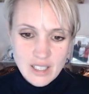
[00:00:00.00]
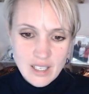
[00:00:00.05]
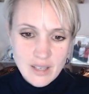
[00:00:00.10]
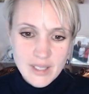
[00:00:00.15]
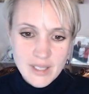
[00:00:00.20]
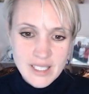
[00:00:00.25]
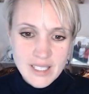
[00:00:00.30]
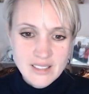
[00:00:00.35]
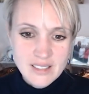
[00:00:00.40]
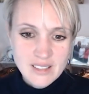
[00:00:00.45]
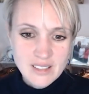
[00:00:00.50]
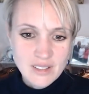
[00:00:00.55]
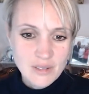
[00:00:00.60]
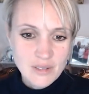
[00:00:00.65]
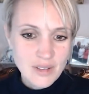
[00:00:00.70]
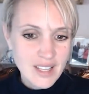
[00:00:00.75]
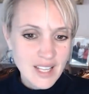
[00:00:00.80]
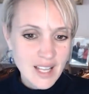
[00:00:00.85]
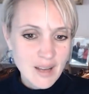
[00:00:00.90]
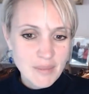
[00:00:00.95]
I mean,
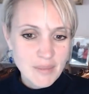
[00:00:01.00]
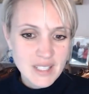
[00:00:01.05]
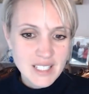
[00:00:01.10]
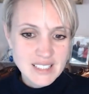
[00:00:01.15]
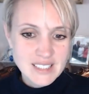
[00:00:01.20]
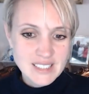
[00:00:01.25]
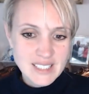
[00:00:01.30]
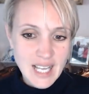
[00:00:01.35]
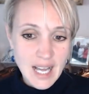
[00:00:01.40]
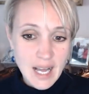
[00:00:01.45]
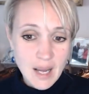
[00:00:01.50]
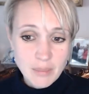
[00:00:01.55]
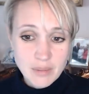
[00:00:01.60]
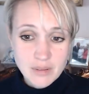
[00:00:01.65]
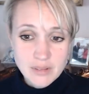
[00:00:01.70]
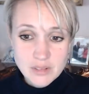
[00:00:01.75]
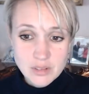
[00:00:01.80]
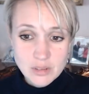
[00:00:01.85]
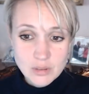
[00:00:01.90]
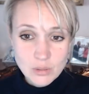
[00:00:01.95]
when that begins to
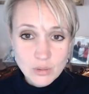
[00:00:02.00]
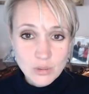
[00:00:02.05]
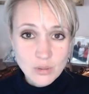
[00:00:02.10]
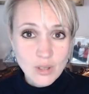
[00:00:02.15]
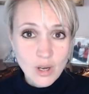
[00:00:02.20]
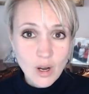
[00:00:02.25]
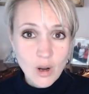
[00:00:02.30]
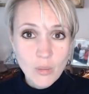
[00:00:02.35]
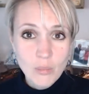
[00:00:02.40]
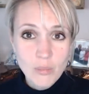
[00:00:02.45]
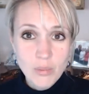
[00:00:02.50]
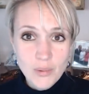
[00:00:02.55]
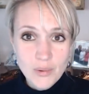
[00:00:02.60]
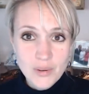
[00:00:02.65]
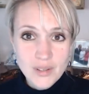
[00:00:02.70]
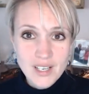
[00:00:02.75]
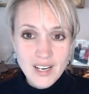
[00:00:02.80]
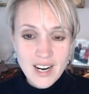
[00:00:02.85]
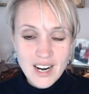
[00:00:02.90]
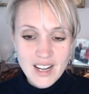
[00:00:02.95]
happen, screw the whole
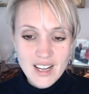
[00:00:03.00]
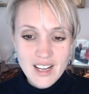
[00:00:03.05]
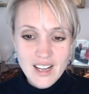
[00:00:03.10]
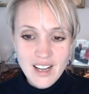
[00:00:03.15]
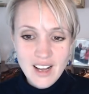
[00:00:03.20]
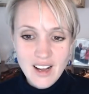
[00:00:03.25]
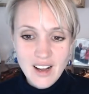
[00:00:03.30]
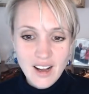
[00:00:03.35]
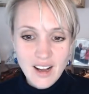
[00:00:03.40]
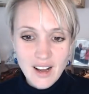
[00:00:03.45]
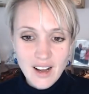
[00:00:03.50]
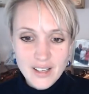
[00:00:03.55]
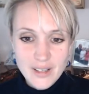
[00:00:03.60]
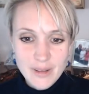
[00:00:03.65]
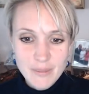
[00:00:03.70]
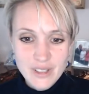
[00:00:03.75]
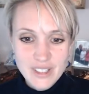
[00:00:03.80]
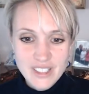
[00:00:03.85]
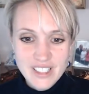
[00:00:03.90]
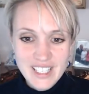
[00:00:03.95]
border
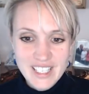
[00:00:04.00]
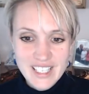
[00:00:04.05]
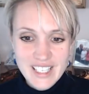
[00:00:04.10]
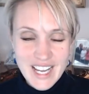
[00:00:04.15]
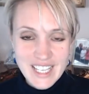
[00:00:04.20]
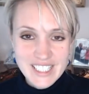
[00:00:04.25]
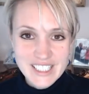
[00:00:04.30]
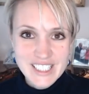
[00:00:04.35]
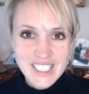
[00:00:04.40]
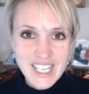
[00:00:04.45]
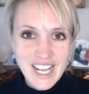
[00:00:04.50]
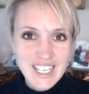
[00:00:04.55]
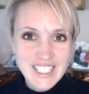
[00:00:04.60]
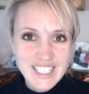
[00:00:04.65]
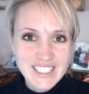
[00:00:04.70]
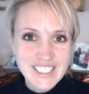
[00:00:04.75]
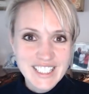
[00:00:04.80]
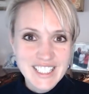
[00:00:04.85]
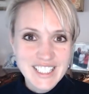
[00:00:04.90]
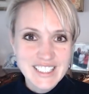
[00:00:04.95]
argument and
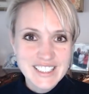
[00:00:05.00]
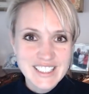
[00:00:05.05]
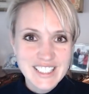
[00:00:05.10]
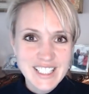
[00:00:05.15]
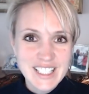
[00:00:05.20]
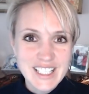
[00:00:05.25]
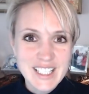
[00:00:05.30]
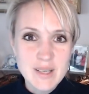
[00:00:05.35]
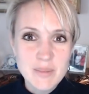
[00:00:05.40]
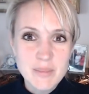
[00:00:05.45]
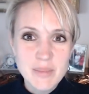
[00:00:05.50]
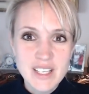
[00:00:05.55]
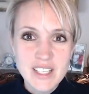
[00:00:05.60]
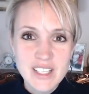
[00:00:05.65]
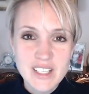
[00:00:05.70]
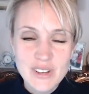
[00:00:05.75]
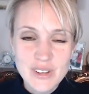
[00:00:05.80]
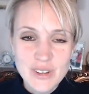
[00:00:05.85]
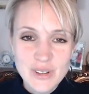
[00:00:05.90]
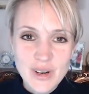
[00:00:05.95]
nationalities and
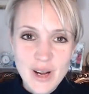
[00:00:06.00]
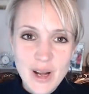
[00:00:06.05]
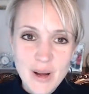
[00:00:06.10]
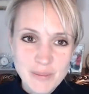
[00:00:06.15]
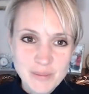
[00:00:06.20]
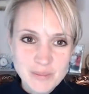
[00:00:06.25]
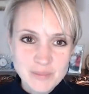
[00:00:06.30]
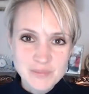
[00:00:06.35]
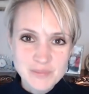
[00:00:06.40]
keeping your